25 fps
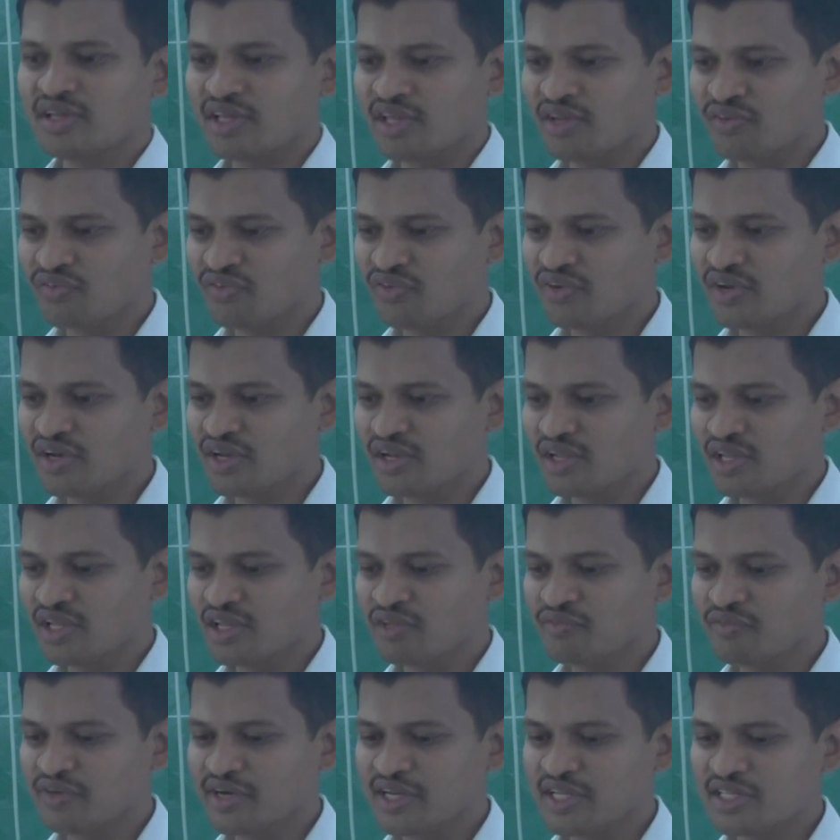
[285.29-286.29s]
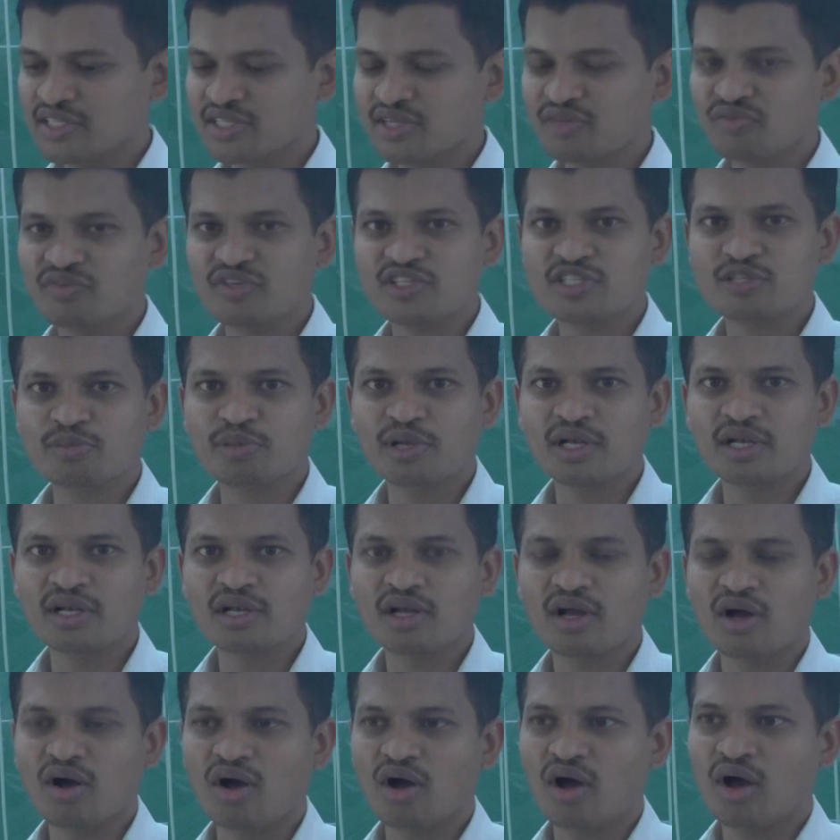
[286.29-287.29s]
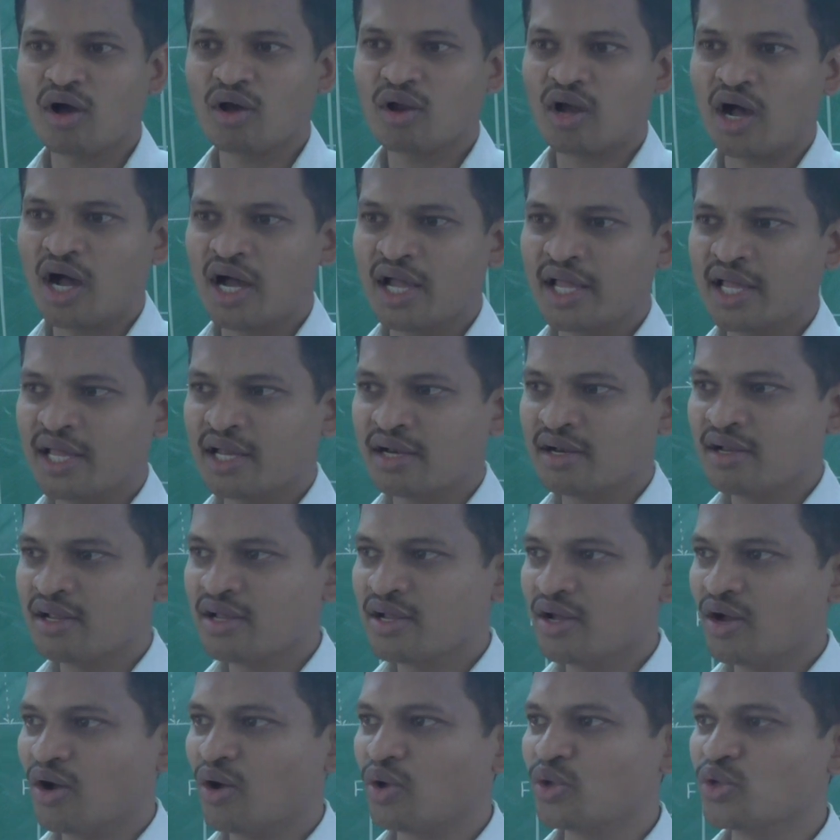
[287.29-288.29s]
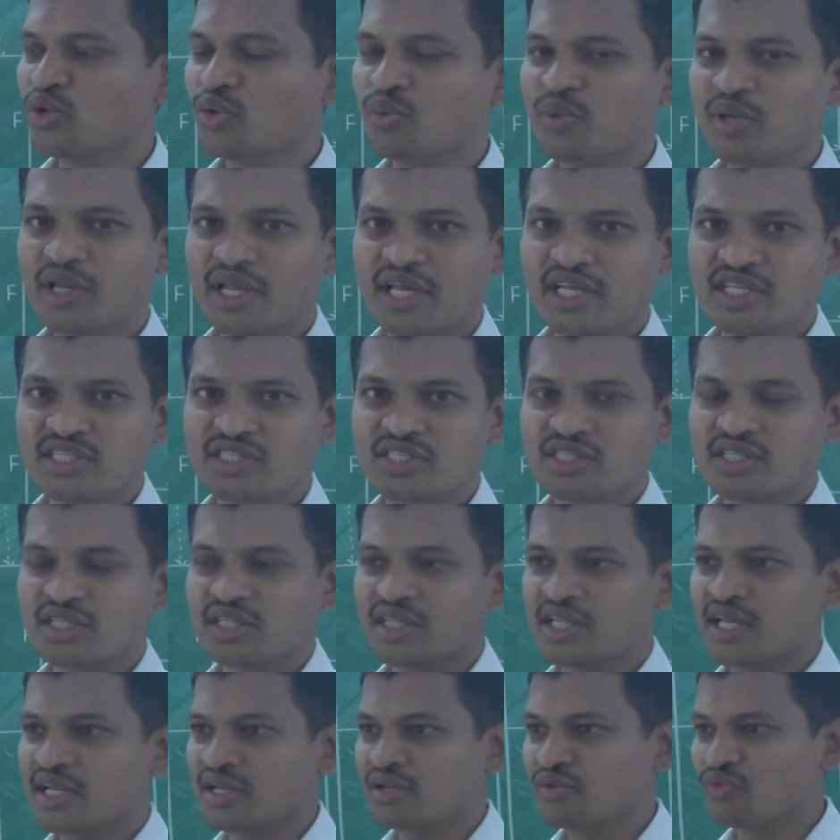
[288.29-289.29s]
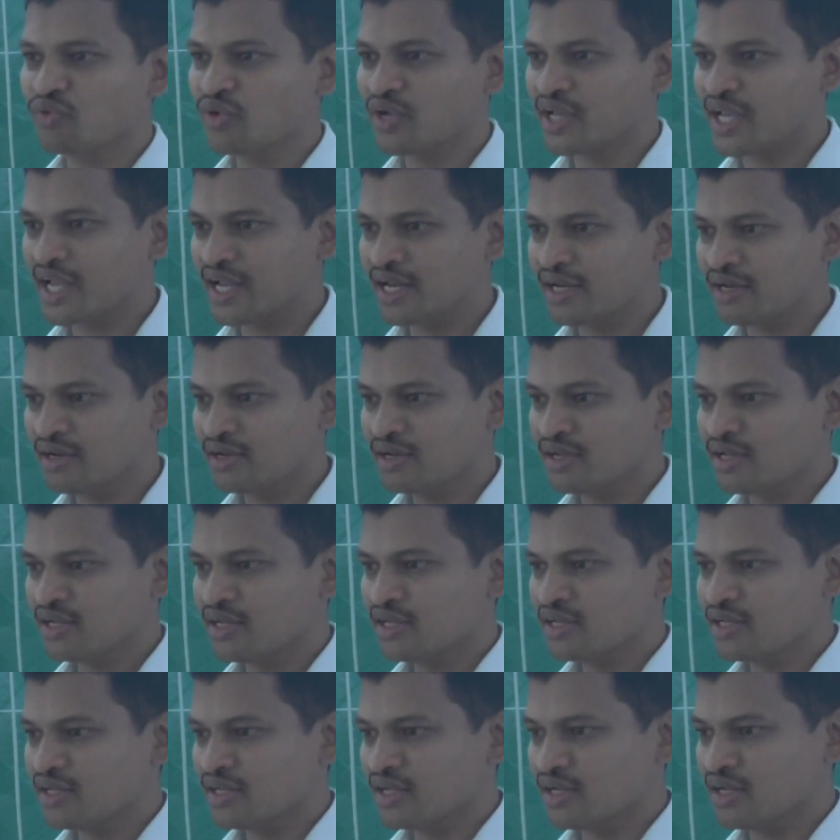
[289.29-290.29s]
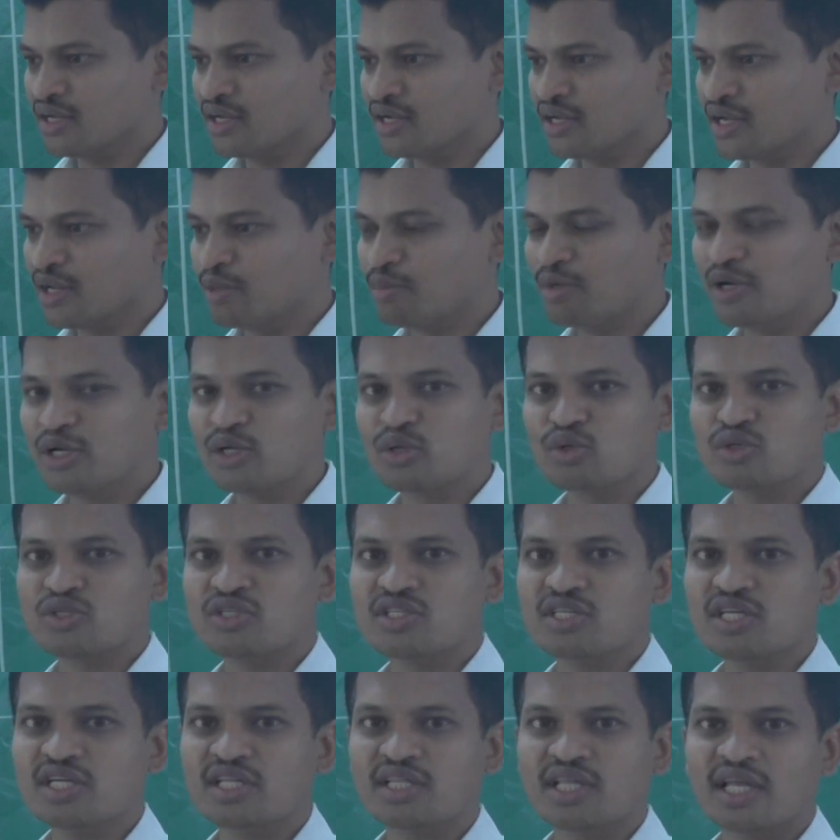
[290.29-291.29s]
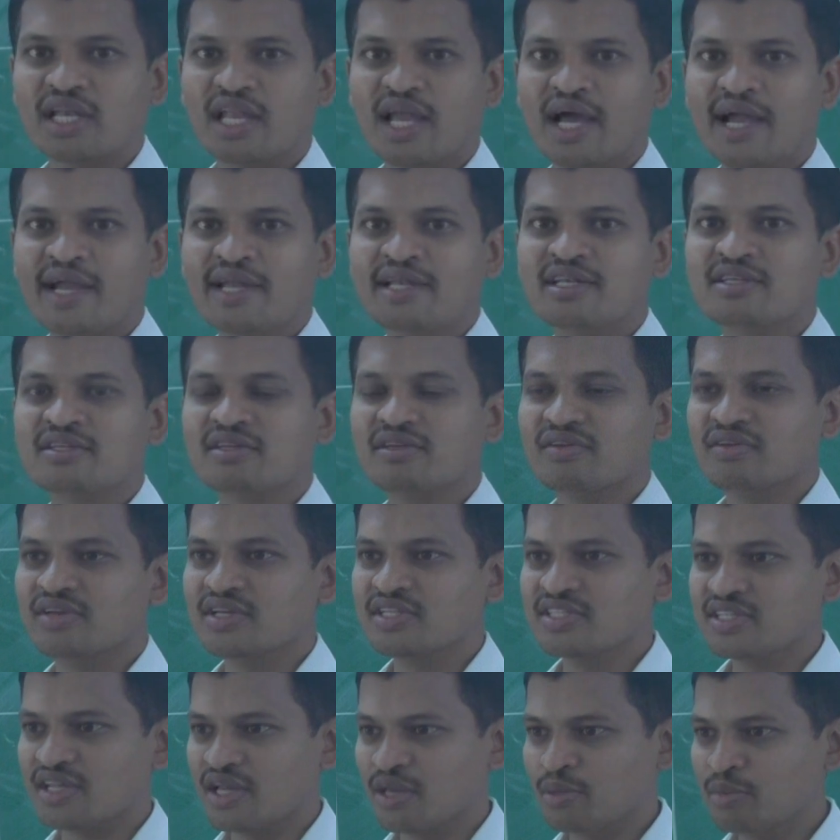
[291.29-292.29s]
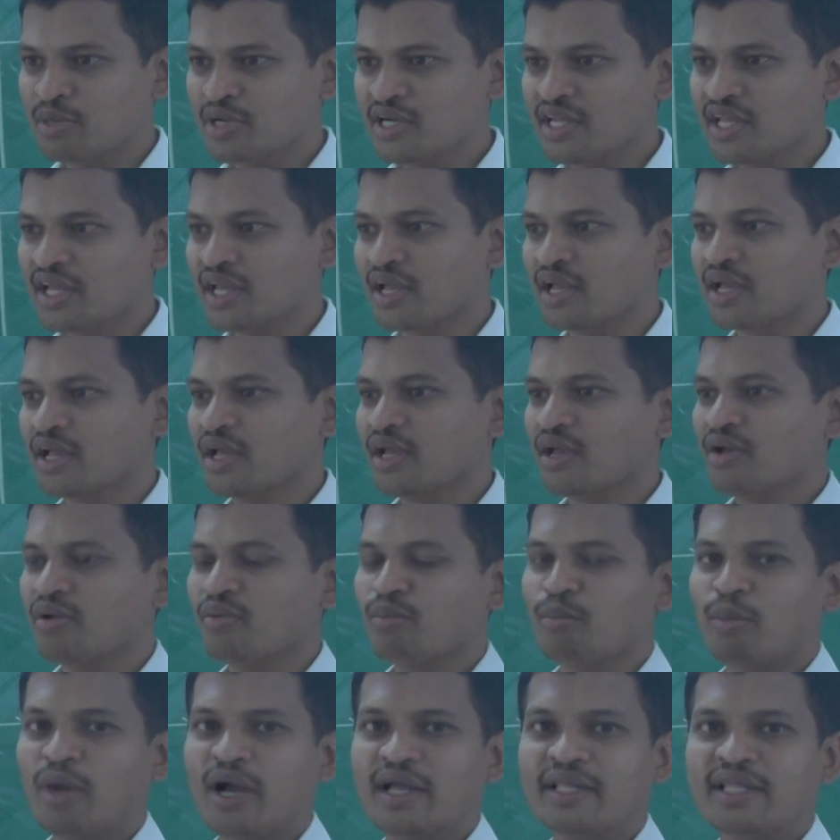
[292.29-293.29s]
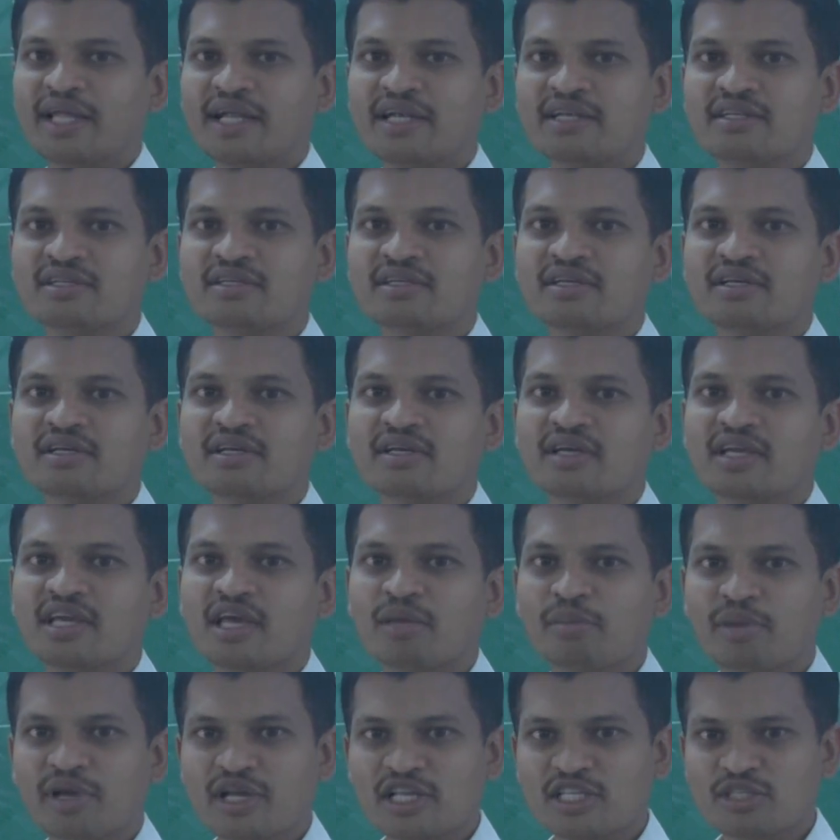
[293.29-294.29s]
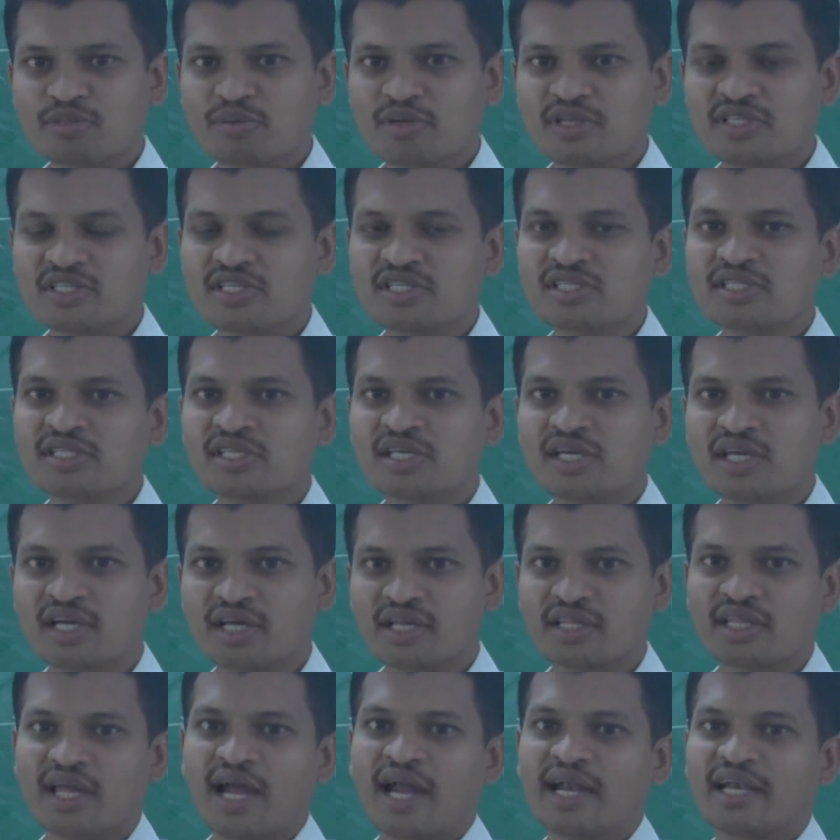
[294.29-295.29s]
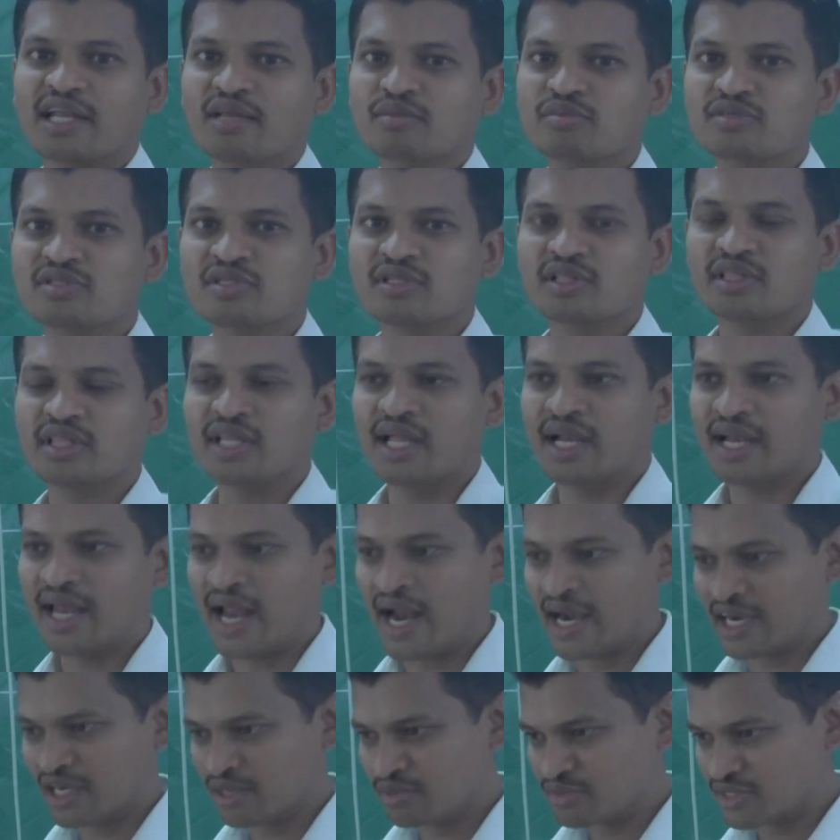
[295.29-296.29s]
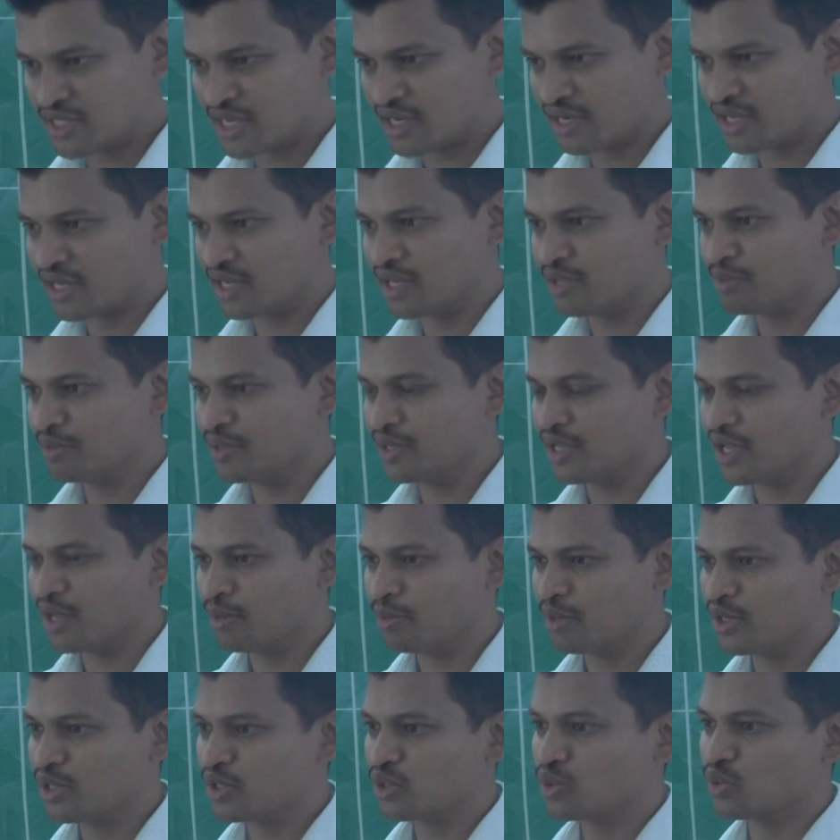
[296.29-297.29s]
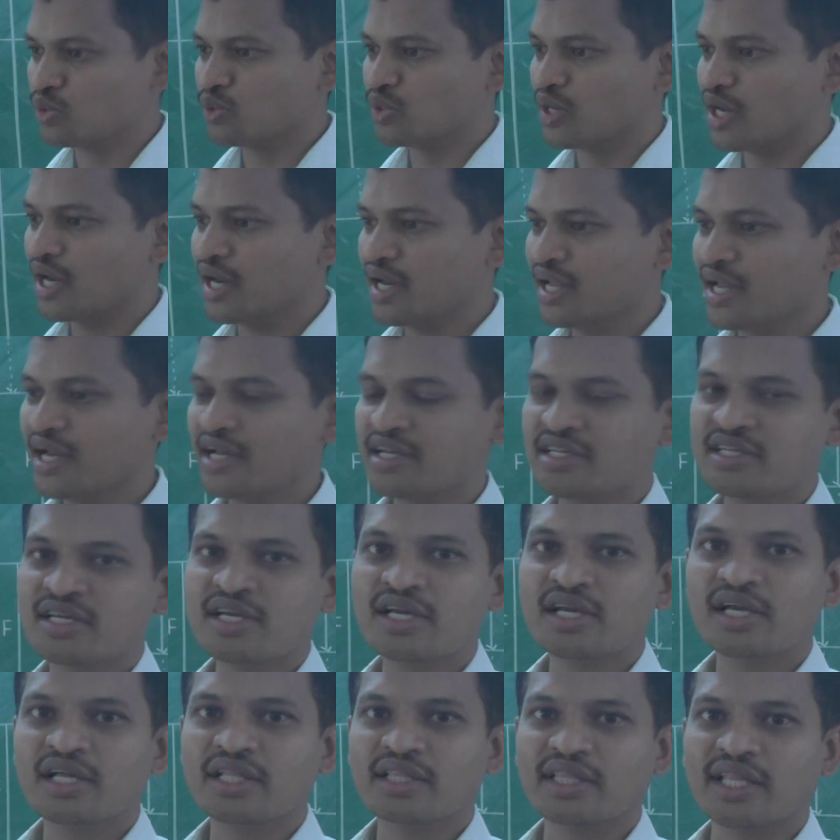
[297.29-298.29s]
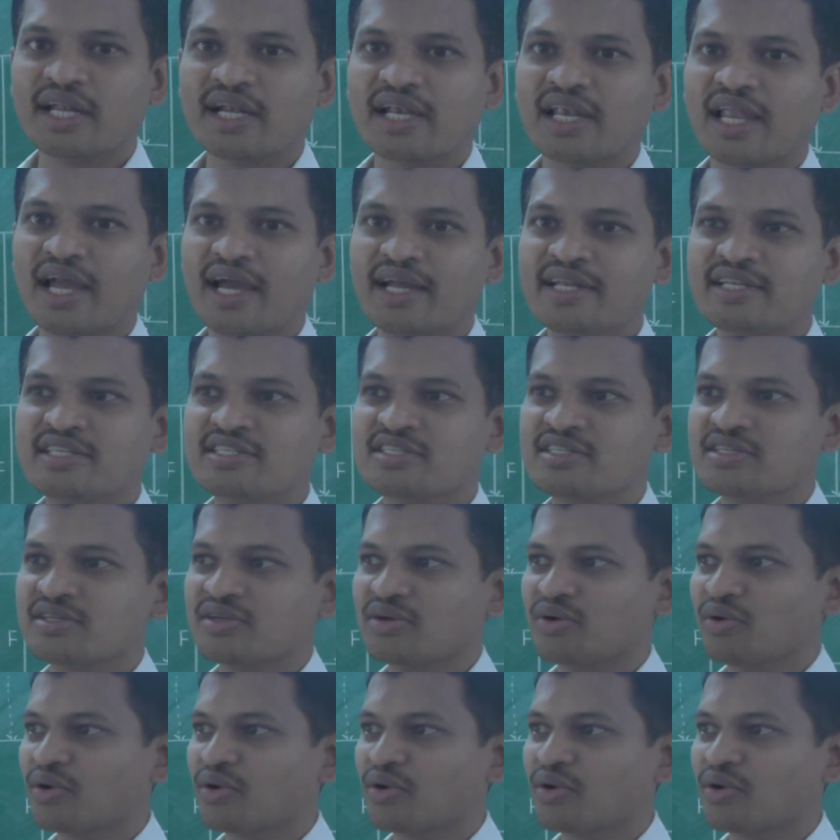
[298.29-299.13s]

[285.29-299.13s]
If it is in visible or IR or UV range, then we can able to see the light is emitting by that chemical species. Here the atoms are able to radiate that light.